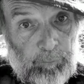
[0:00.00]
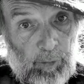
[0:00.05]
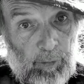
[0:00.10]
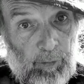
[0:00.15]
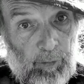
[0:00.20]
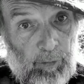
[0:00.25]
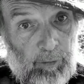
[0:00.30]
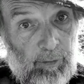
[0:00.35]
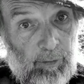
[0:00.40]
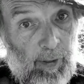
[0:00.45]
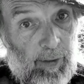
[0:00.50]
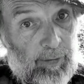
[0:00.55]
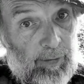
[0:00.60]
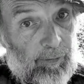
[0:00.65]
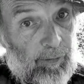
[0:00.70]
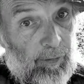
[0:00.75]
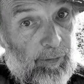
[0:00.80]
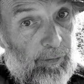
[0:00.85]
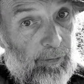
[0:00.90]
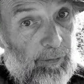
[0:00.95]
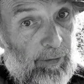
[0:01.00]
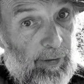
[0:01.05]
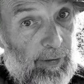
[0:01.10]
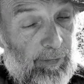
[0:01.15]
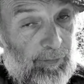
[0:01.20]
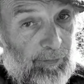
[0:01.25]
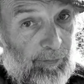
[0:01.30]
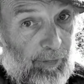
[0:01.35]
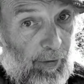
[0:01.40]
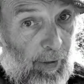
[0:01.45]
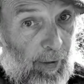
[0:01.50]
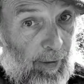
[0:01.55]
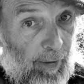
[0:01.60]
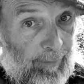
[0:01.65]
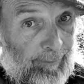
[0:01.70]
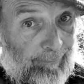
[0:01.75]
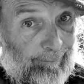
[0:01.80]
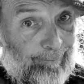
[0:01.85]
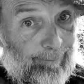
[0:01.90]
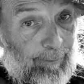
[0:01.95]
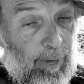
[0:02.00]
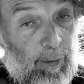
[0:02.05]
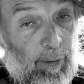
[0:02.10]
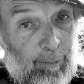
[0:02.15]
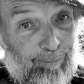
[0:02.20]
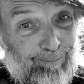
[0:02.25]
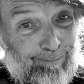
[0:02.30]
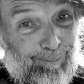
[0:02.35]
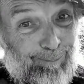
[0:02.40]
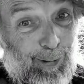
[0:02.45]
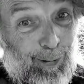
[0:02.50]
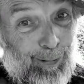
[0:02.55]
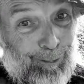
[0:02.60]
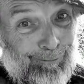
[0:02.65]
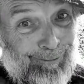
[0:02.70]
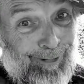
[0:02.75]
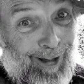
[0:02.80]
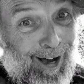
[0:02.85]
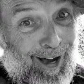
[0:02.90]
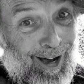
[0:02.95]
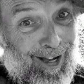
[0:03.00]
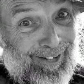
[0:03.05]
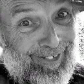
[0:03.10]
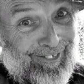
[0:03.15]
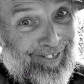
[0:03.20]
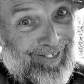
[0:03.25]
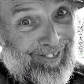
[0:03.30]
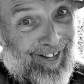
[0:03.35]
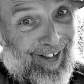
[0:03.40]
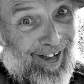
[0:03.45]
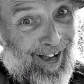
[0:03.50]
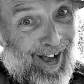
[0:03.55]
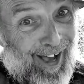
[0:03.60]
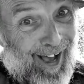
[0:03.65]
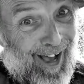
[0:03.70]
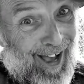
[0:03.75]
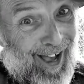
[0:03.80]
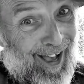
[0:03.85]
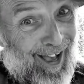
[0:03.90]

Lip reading: or like the Greeks say, bonanza.